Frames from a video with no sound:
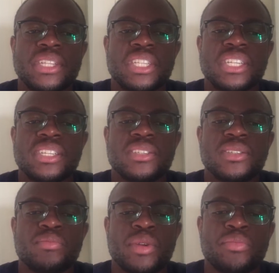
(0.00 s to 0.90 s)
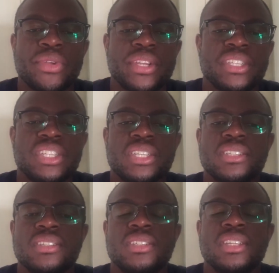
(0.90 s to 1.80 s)
trend, my bearish
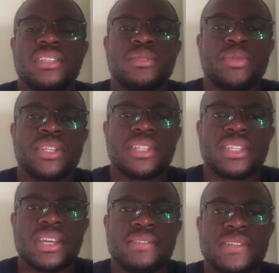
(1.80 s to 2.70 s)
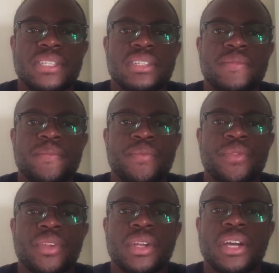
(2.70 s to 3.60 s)
trend that has been discovered,
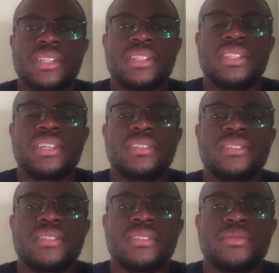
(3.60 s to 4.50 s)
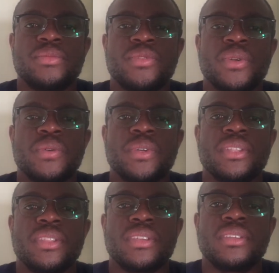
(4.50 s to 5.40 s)
other than following
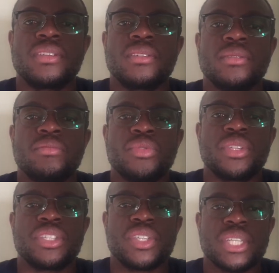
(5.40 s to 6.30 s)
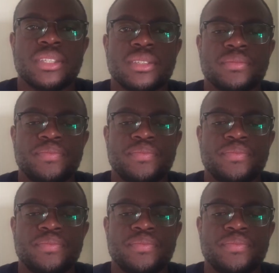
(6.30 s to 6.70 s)
the bullish trends.